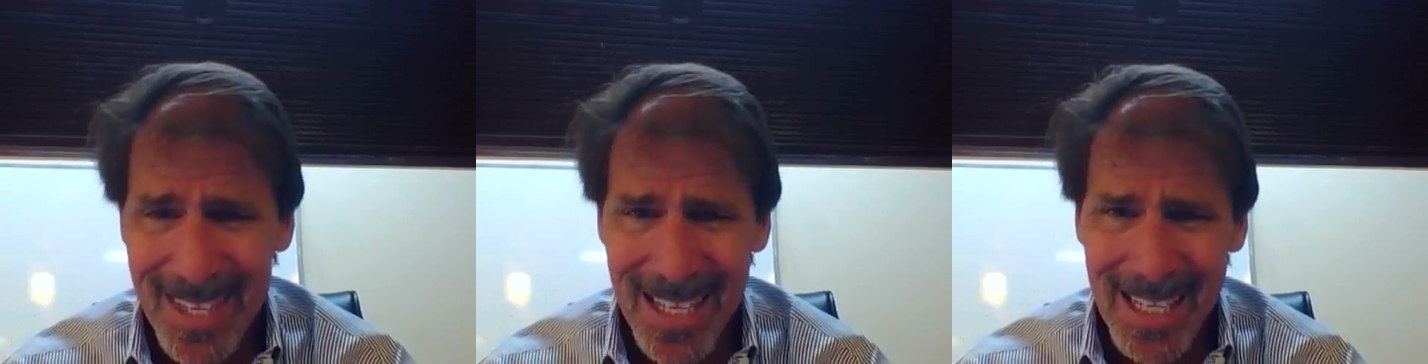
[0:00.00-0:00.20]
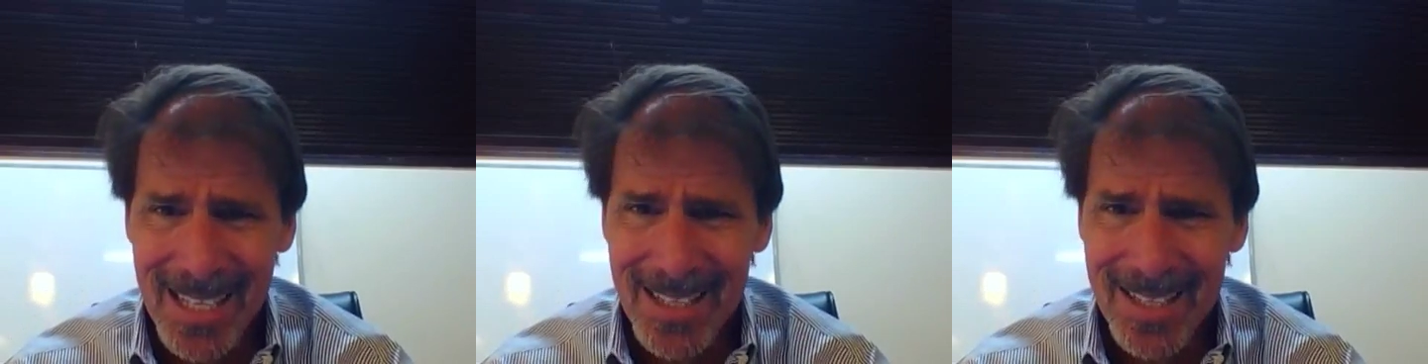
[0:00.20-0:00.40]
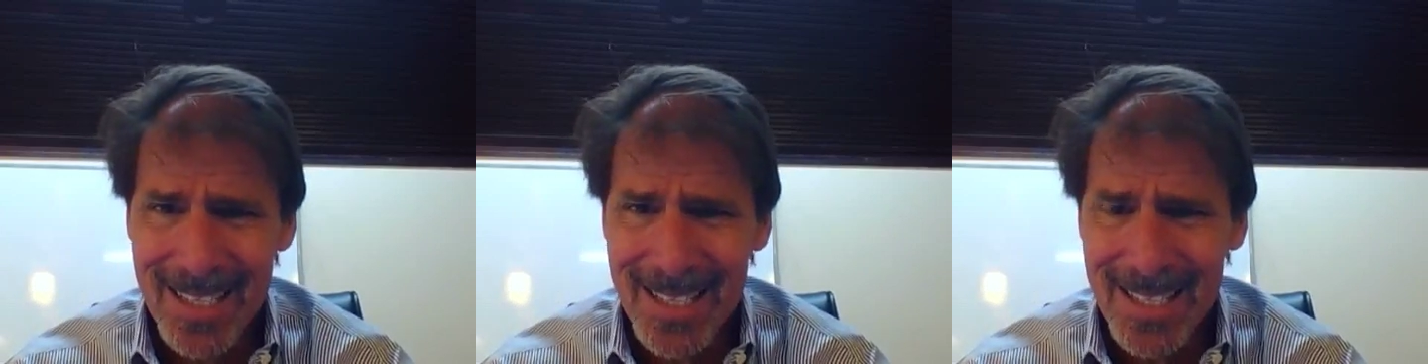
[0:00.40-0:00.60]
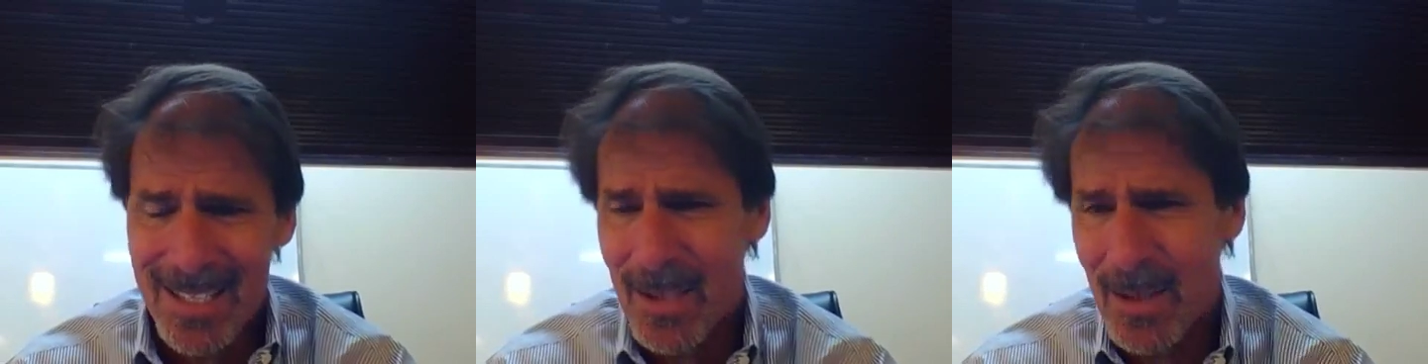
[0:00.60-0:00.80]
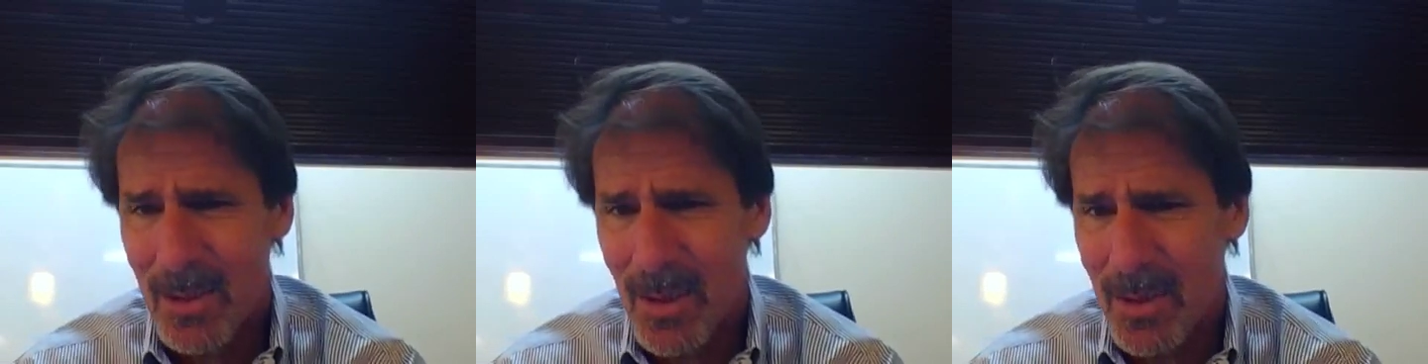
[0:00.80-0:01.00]
And I
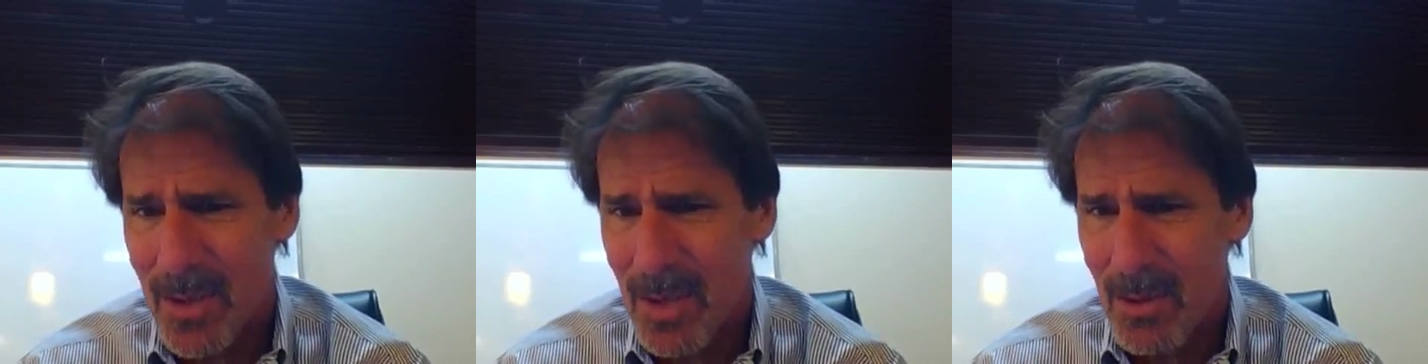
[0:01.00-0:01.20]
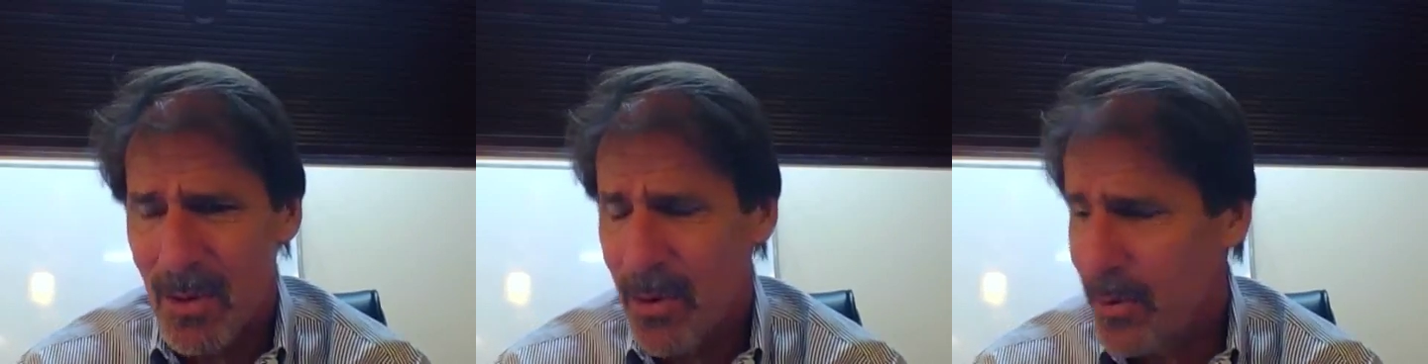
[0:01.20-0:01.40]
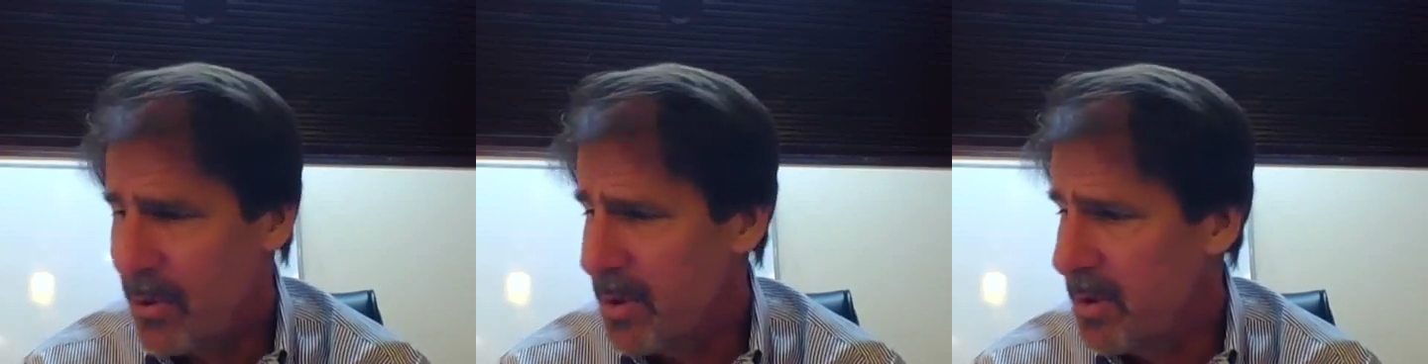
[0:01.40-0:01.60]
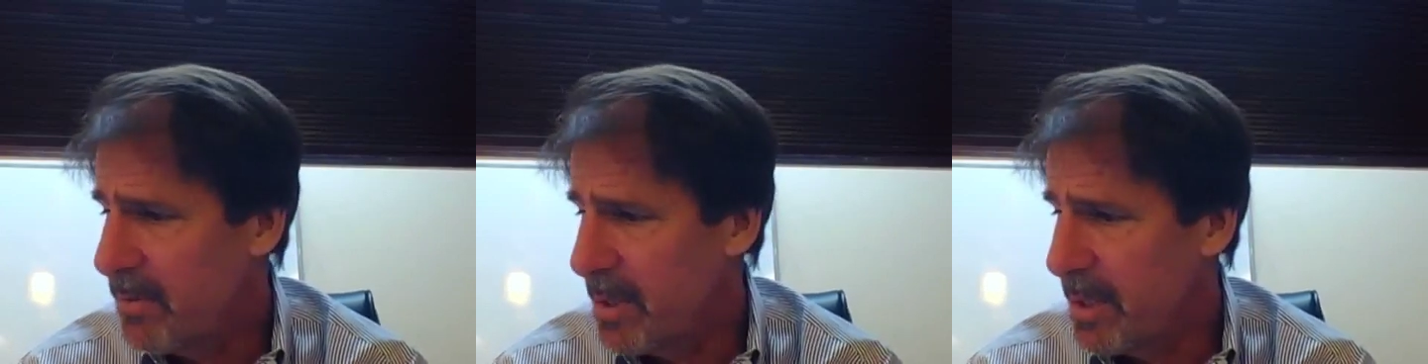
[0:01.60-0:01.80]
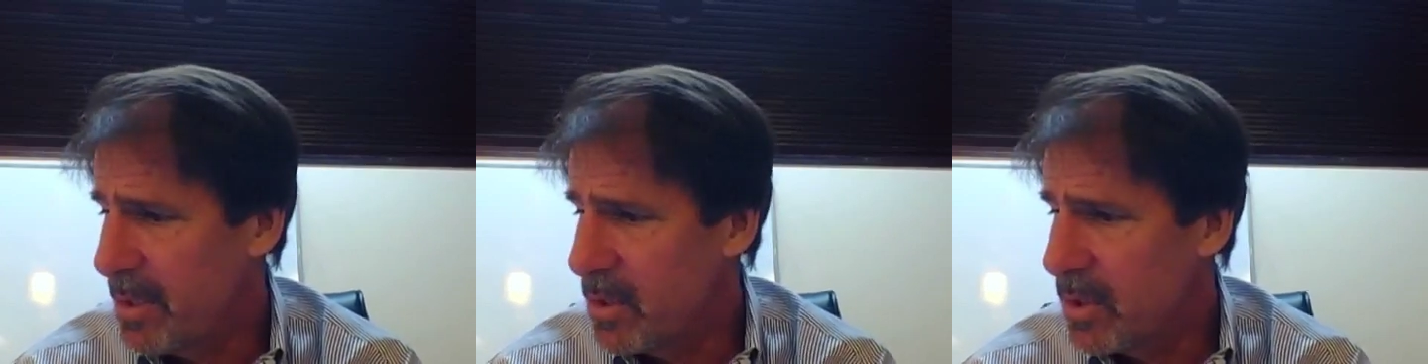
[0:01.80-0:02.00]
know those. There were 3
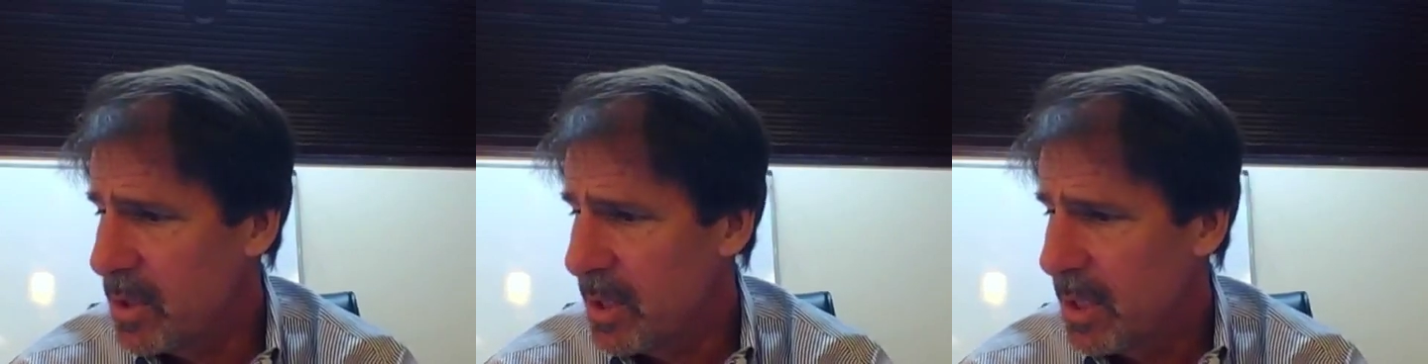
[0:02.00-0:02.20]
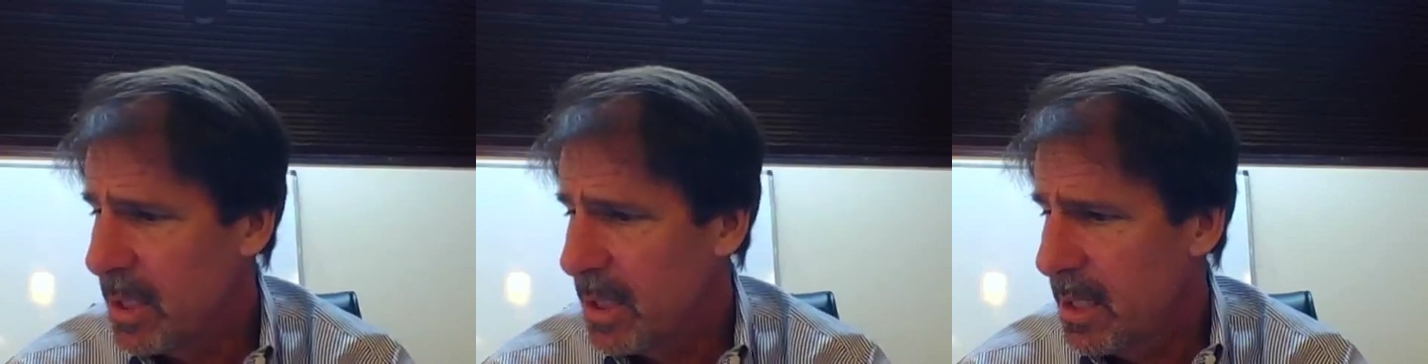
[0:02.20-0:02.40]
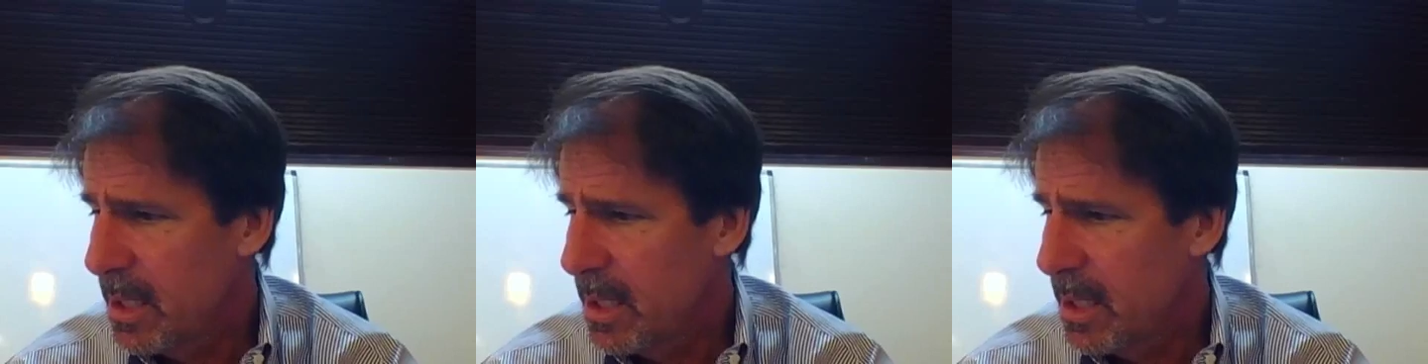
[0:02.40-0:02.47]
of each.